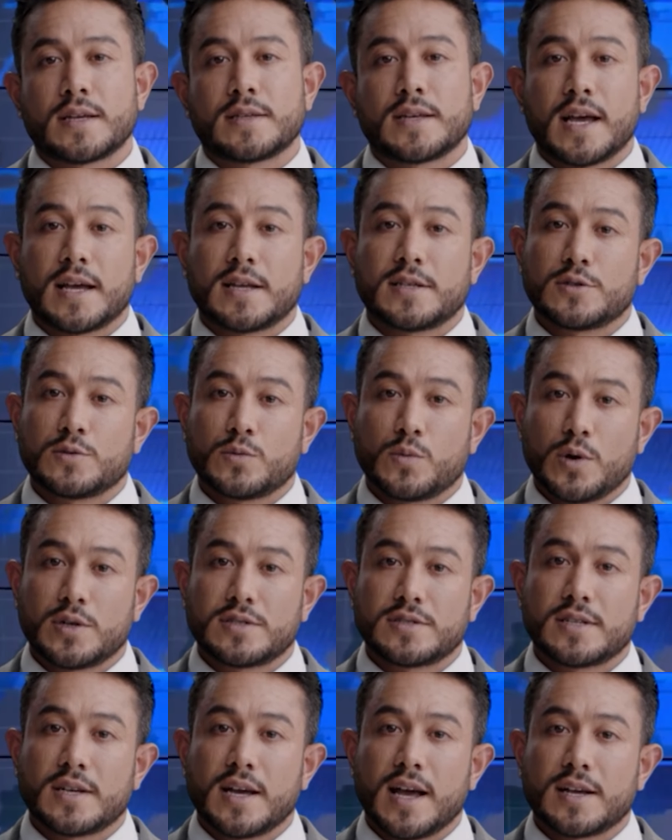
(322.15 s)
Thank you
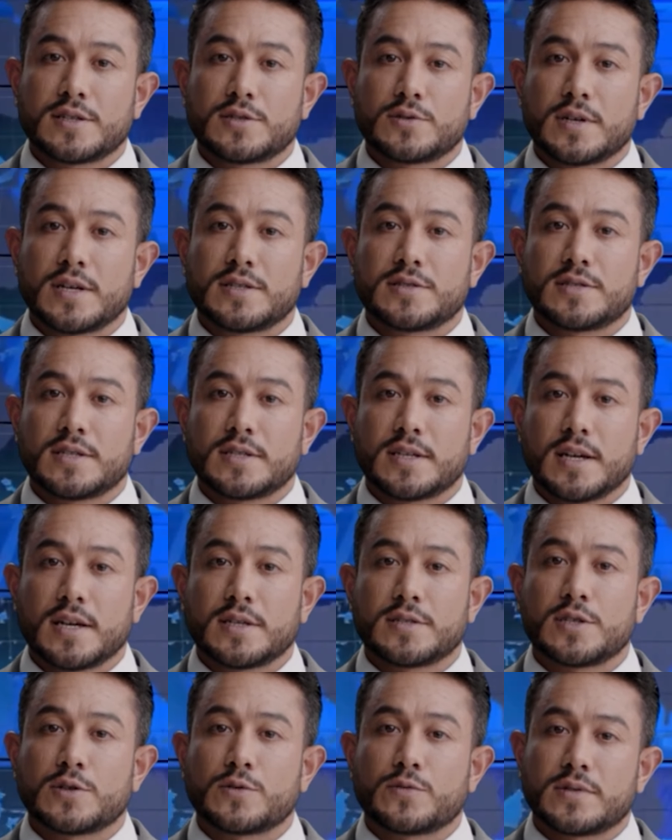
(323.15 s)
watching Education
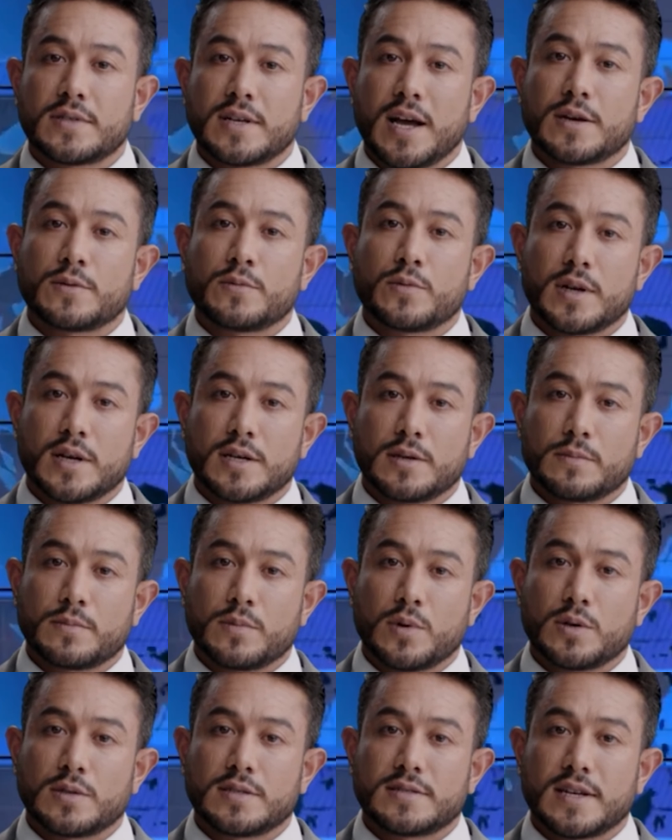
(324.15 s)
News Network.
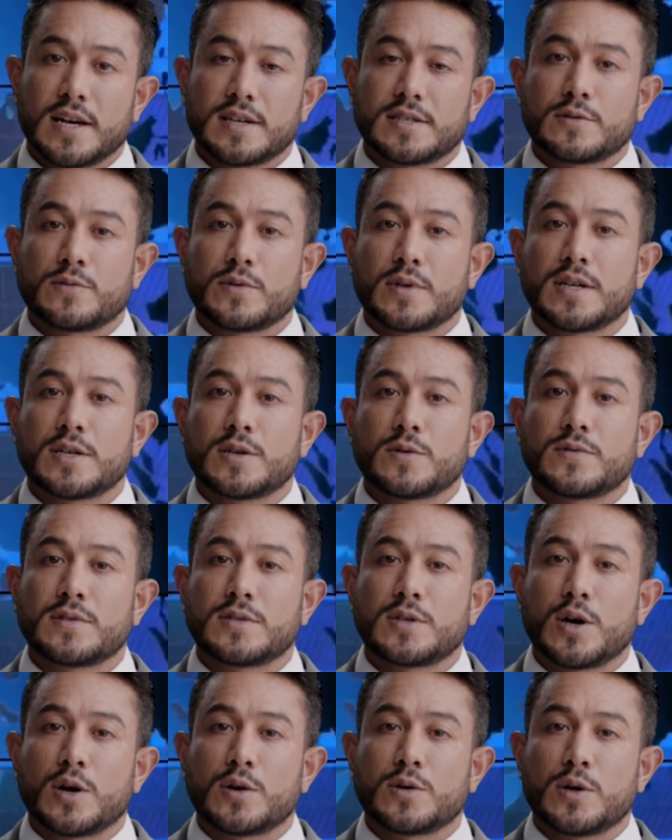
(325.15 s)
More such videos
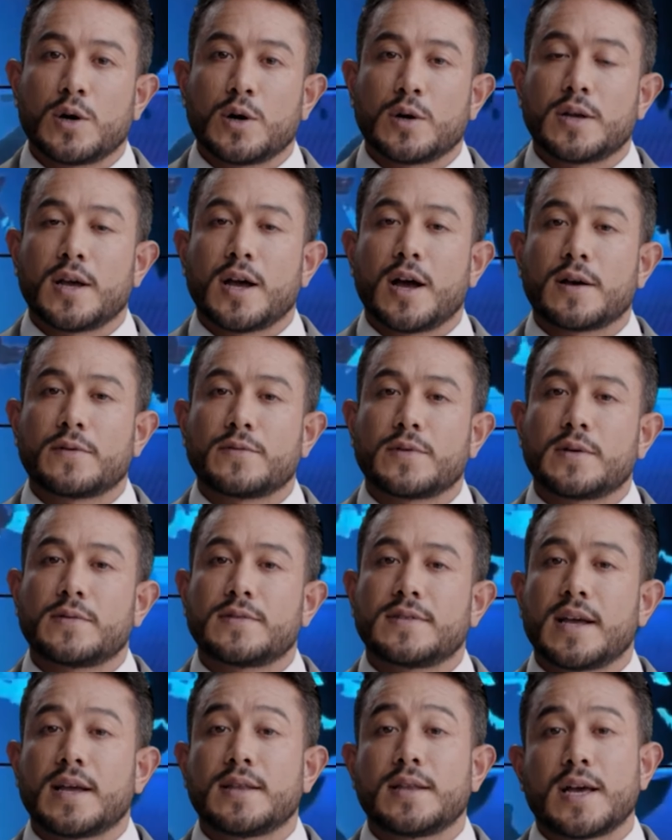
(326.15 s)
log on our
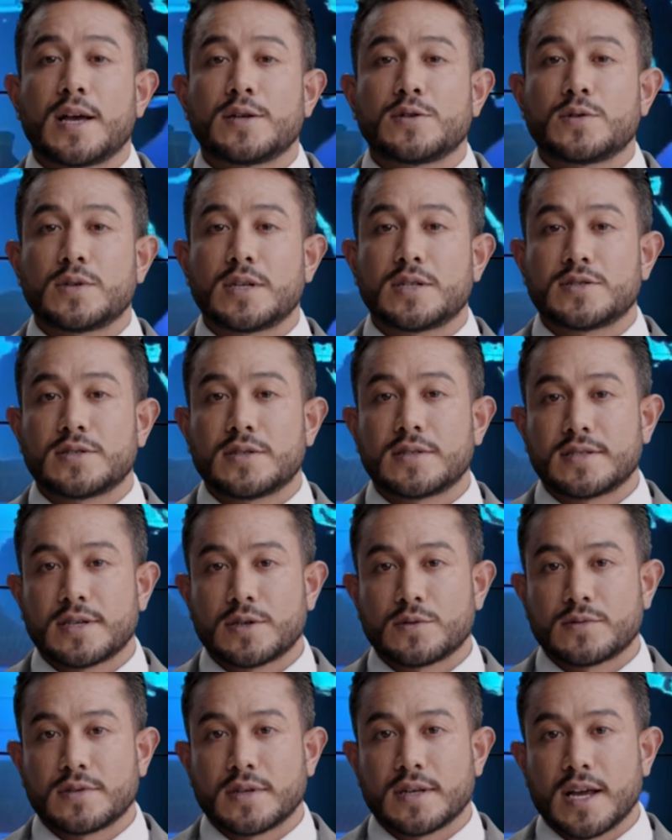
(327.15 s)
website
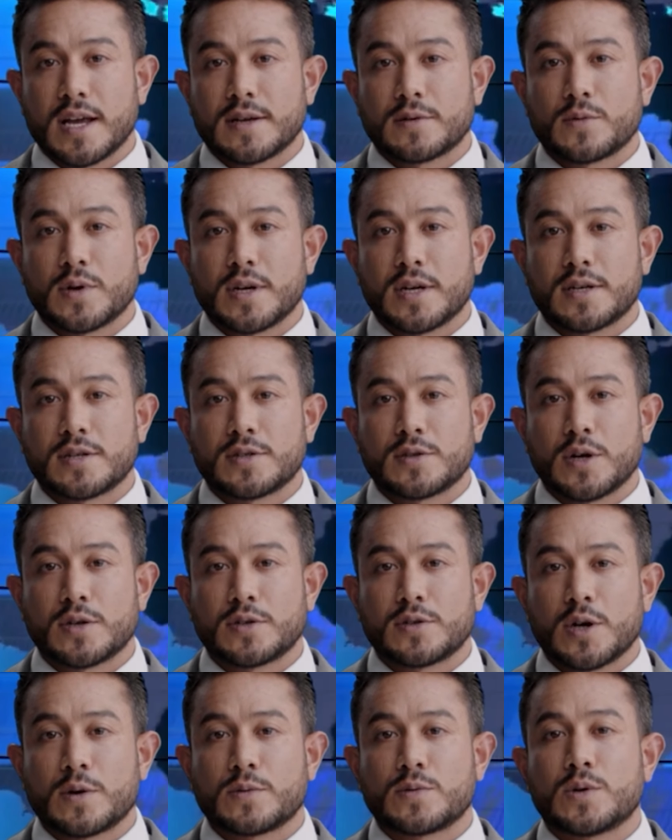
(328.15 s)

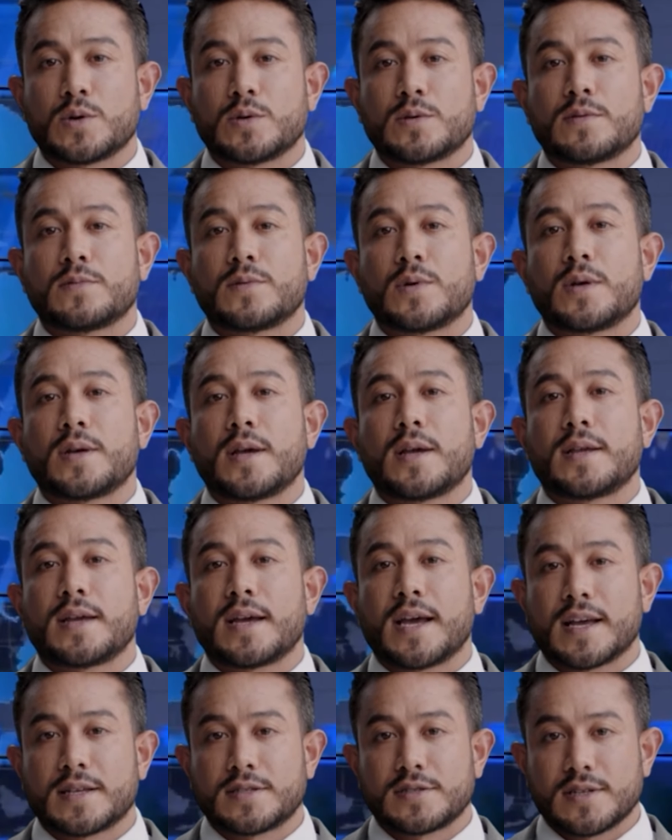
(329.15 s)
educationnewsnetwork.com. Don't forget
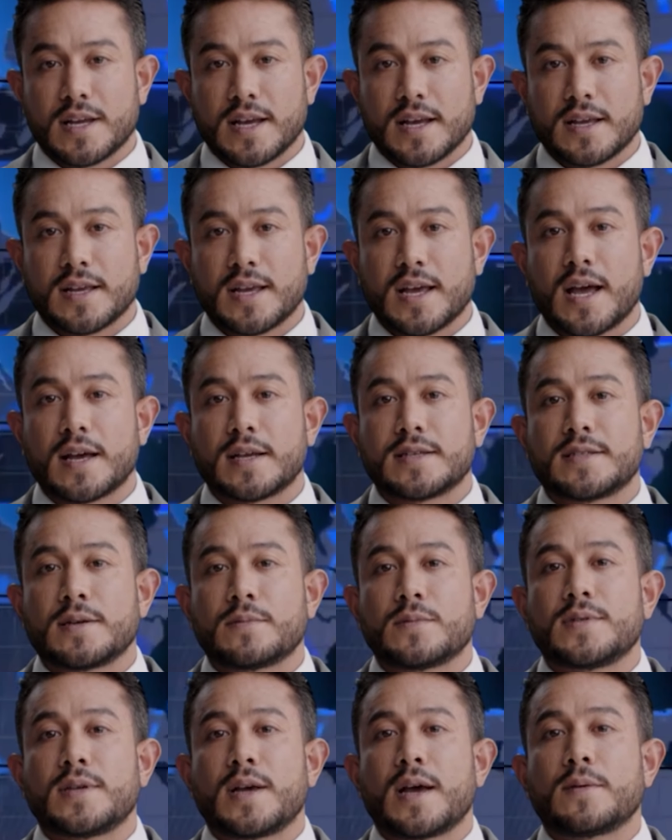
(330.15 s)
like, share and
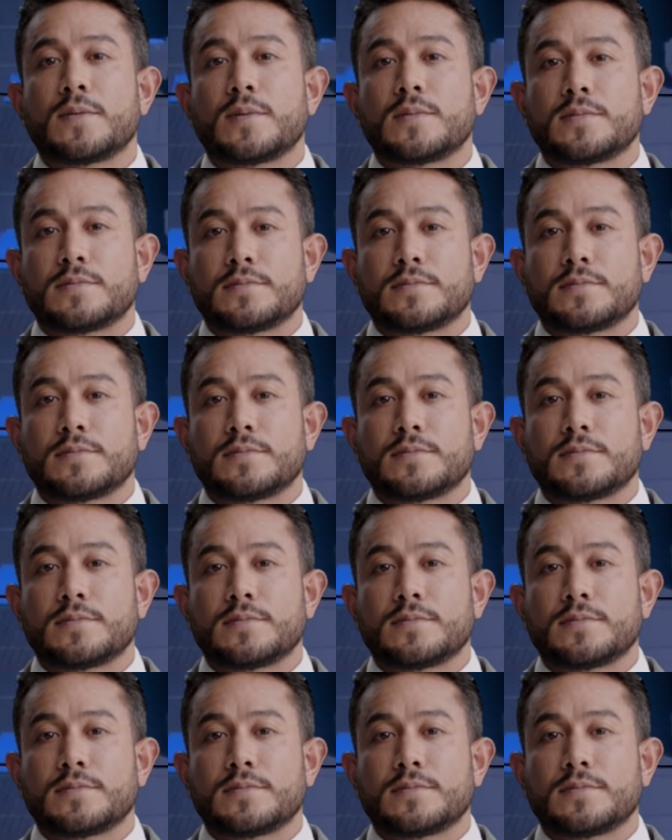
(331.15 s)
subscribe.